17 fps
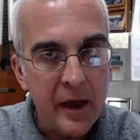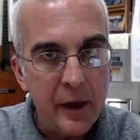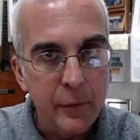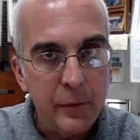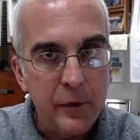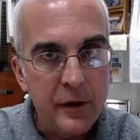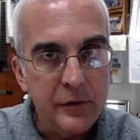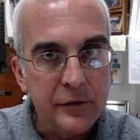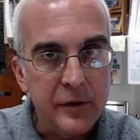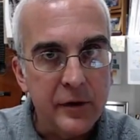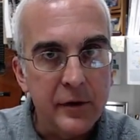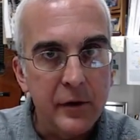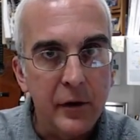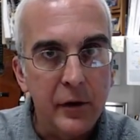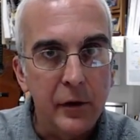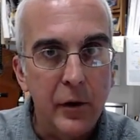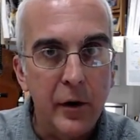a region
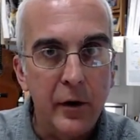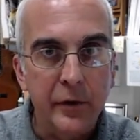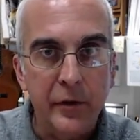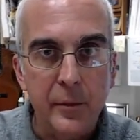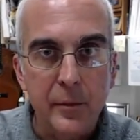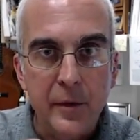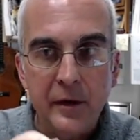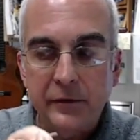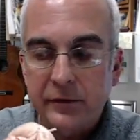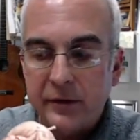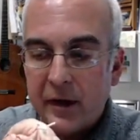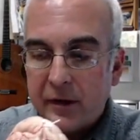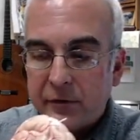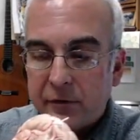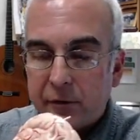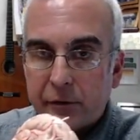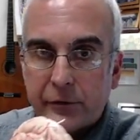along the
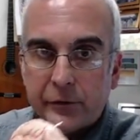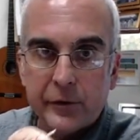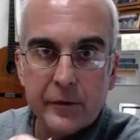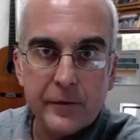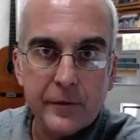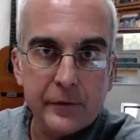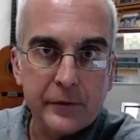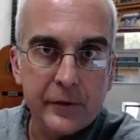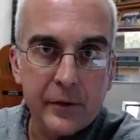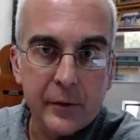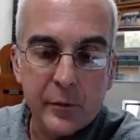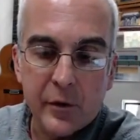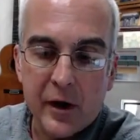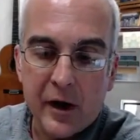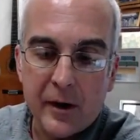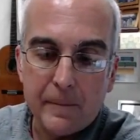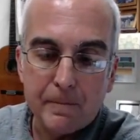mid-sagittal surface of the
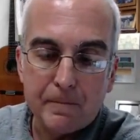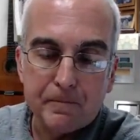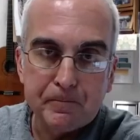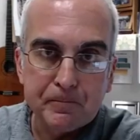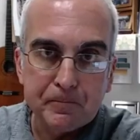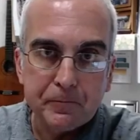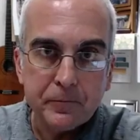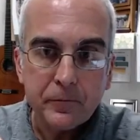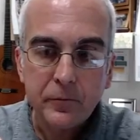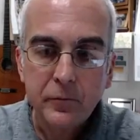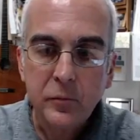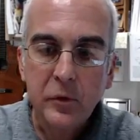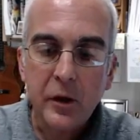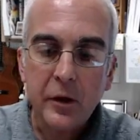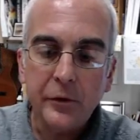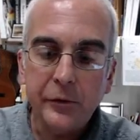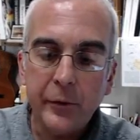brain.
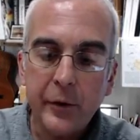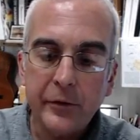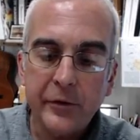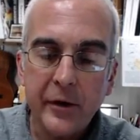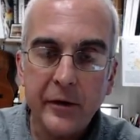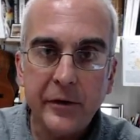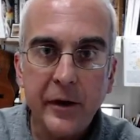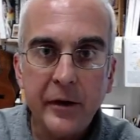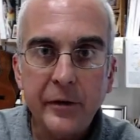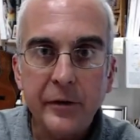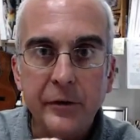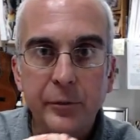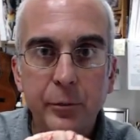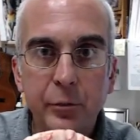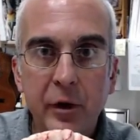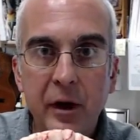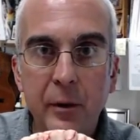So as I take this
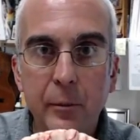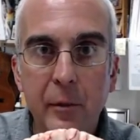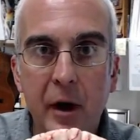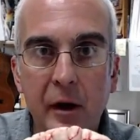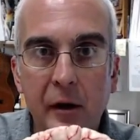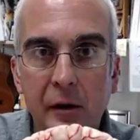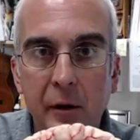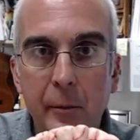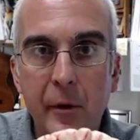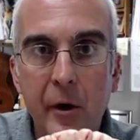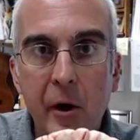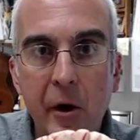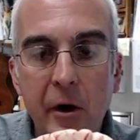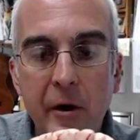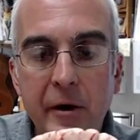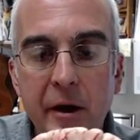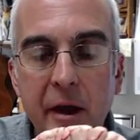brain model
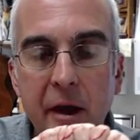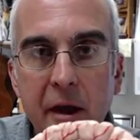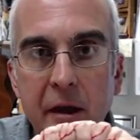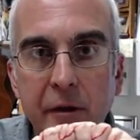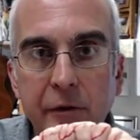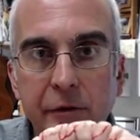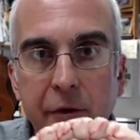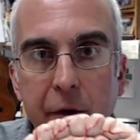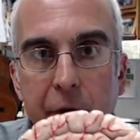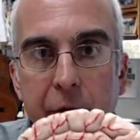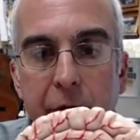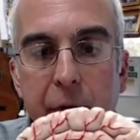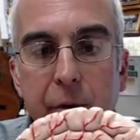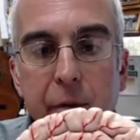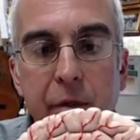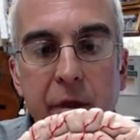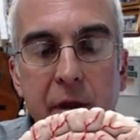apart, show
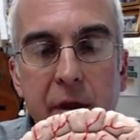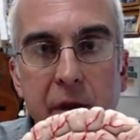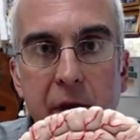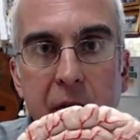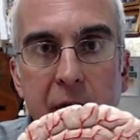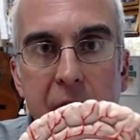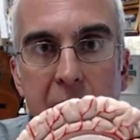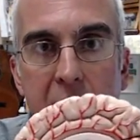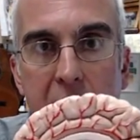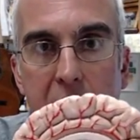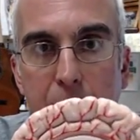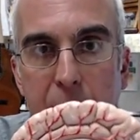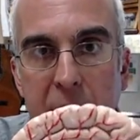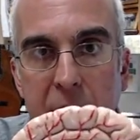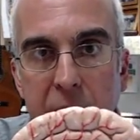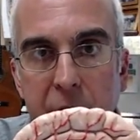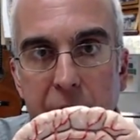you the
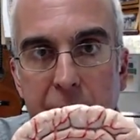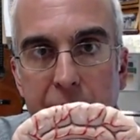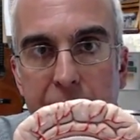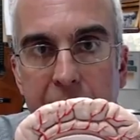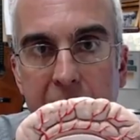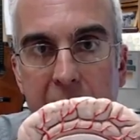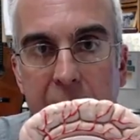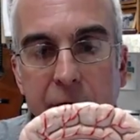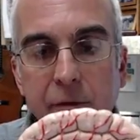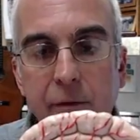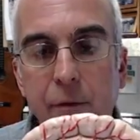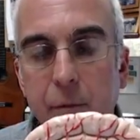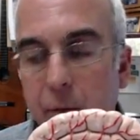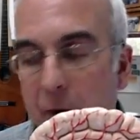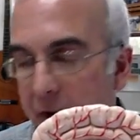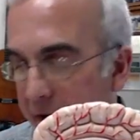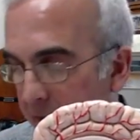medial face of the
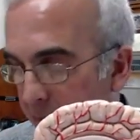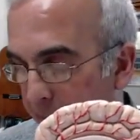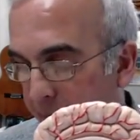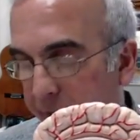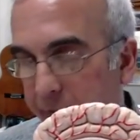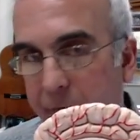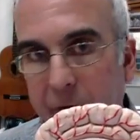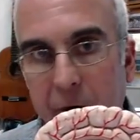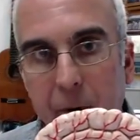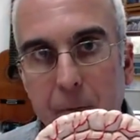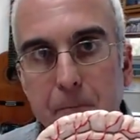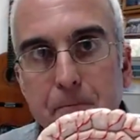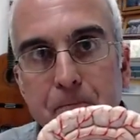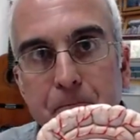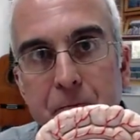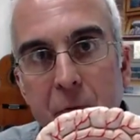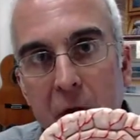right hemisphere,
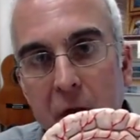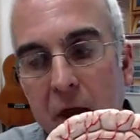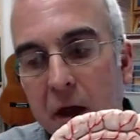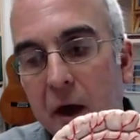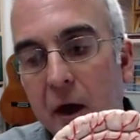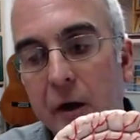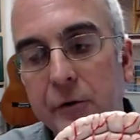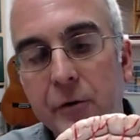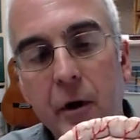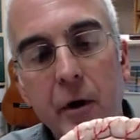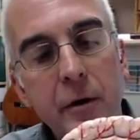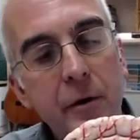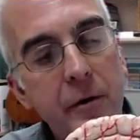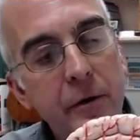I'll draw your